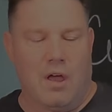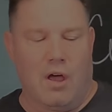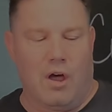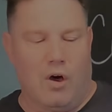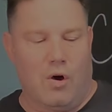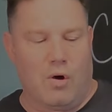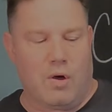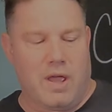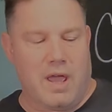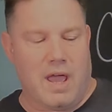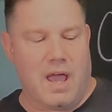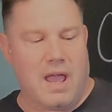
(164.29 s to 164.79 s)

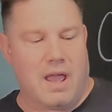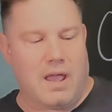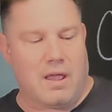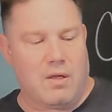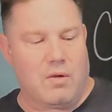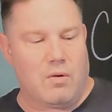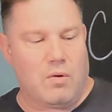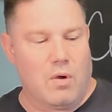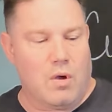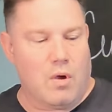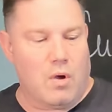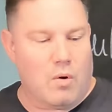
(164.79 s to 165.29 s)
Okay,
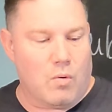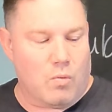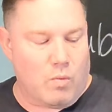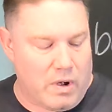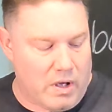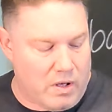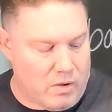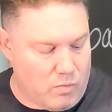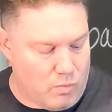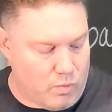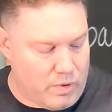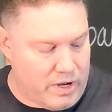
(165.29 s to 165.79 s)

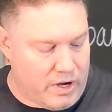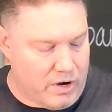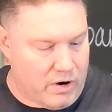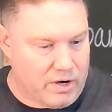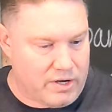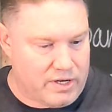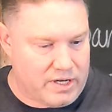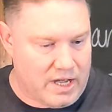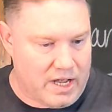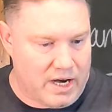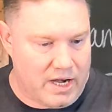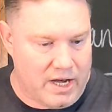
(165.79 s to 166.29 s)
well, we
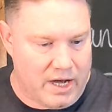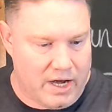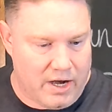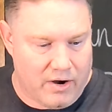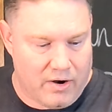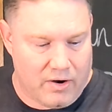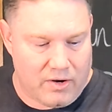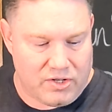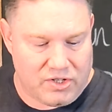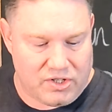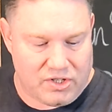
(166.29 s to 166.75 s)
are done here.